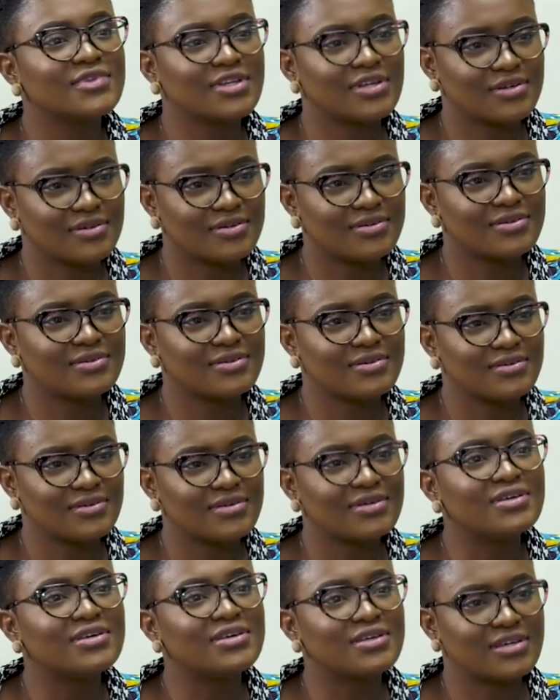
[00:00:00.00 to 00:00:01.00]
on academic
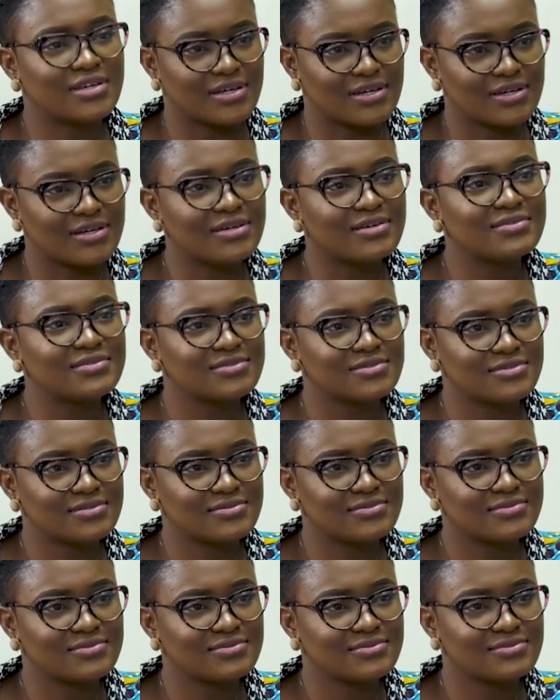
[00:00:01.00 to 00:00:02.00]
work. Yeah. No
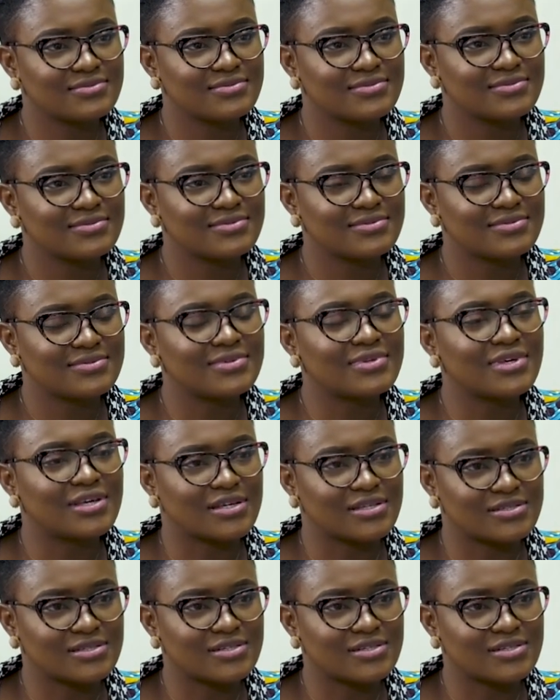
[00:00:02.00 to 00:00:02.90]
two ways about that. Yes,